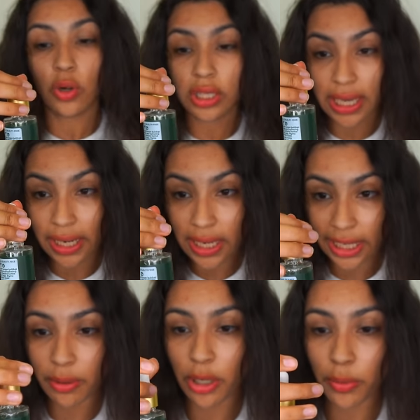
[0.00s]
Well, Carla
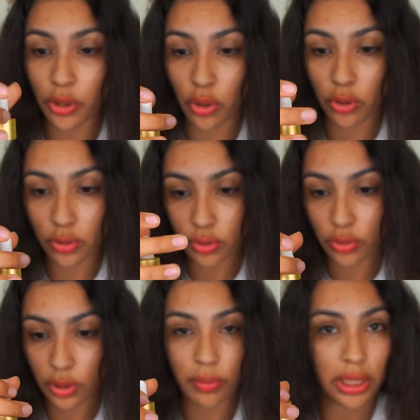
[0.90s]
came up, you know,
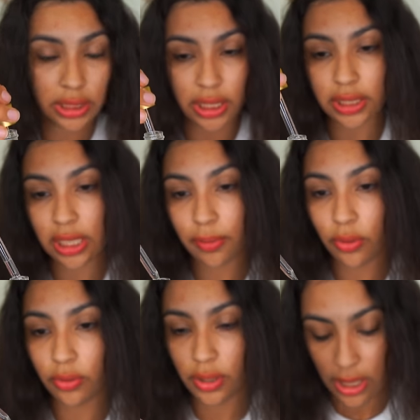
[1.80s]
to the Mexican
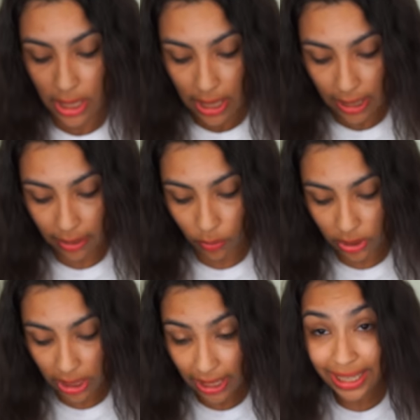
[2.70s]
table and
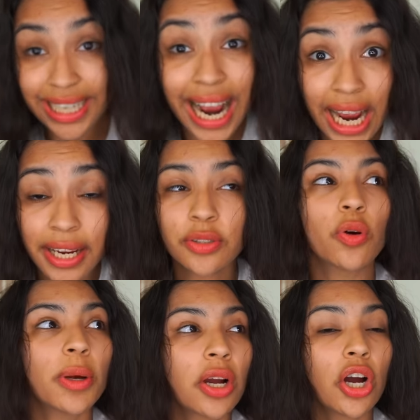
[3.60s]
was like, "Guys,
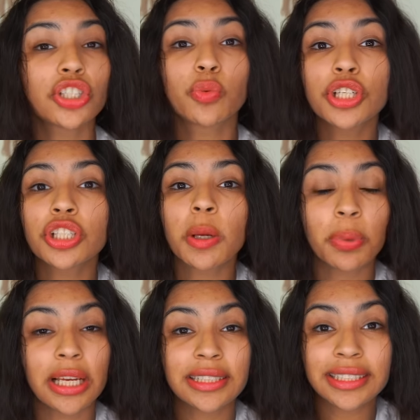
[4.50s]
oh my gosh, we should
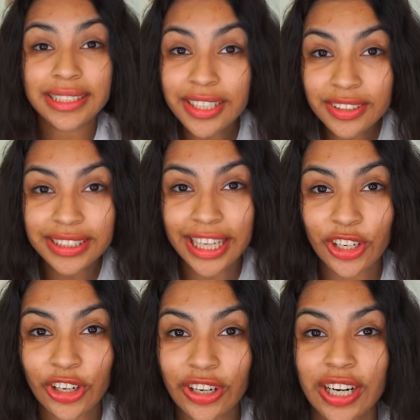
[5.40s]
apply to Skill
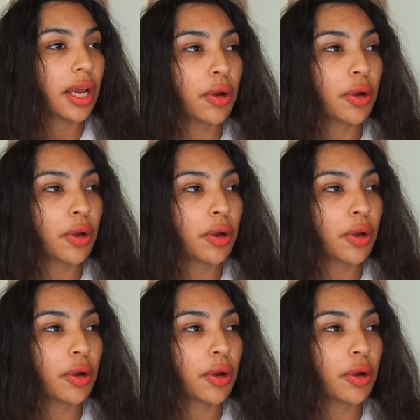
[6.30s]
Center."